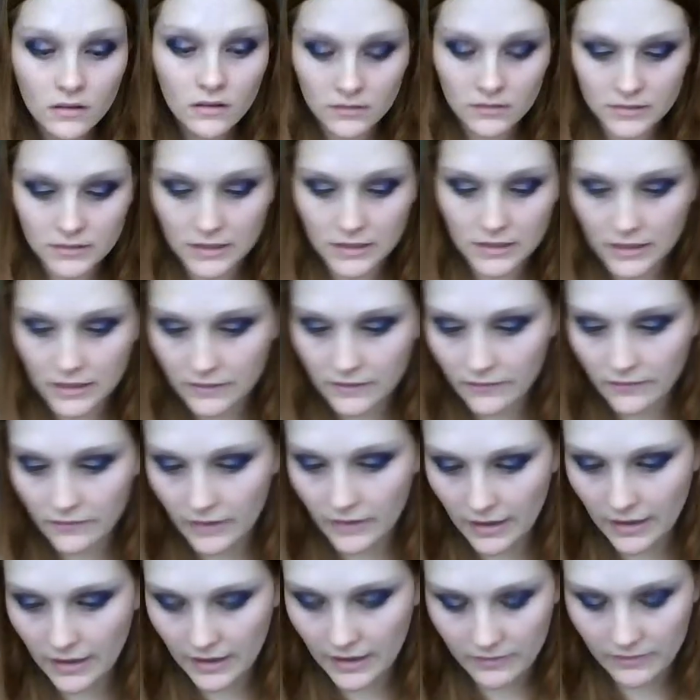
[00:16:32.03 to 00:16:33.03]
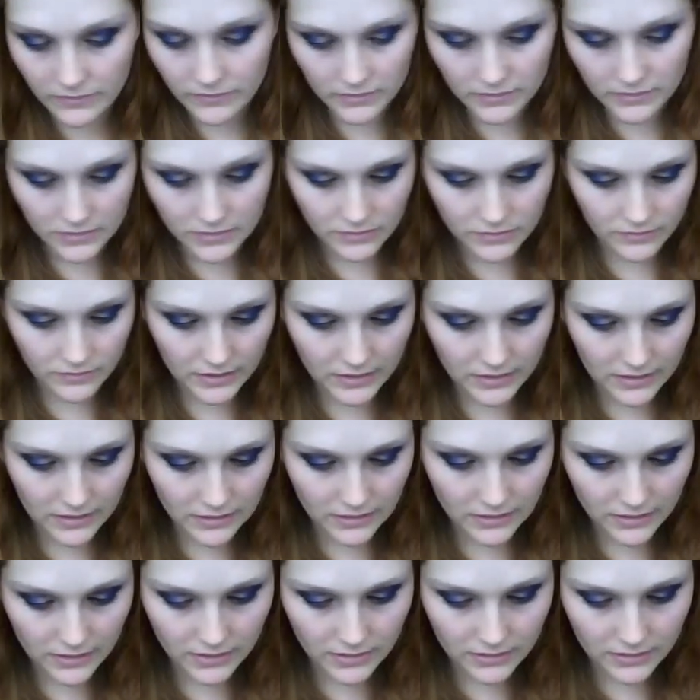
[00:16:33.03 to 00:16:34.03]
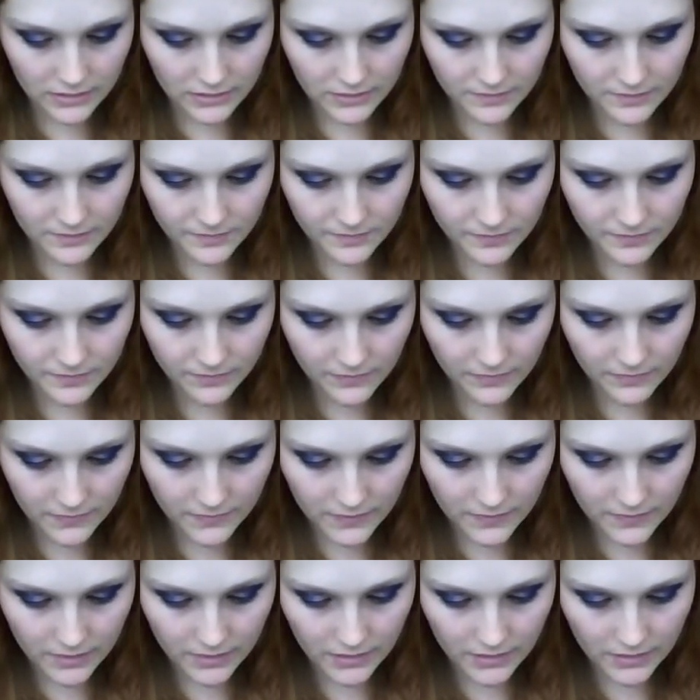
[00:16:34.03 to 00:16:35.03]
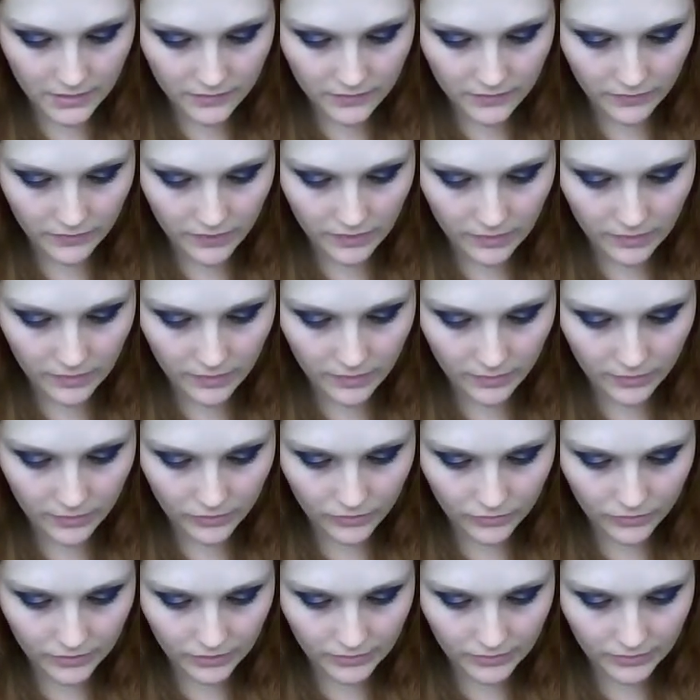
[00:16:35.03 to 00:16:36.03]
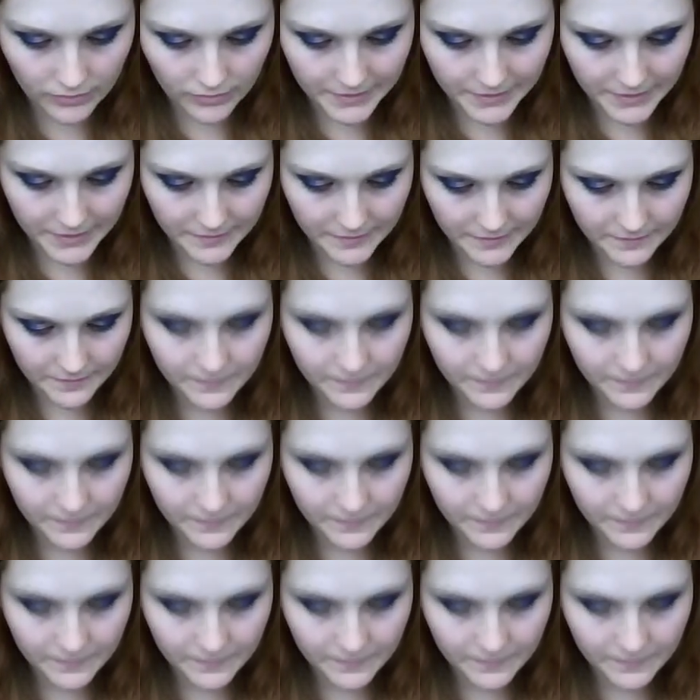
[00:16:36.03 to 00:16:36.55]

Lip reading: Takes forever to do eyeliner. I need to flatten my brush out a bit.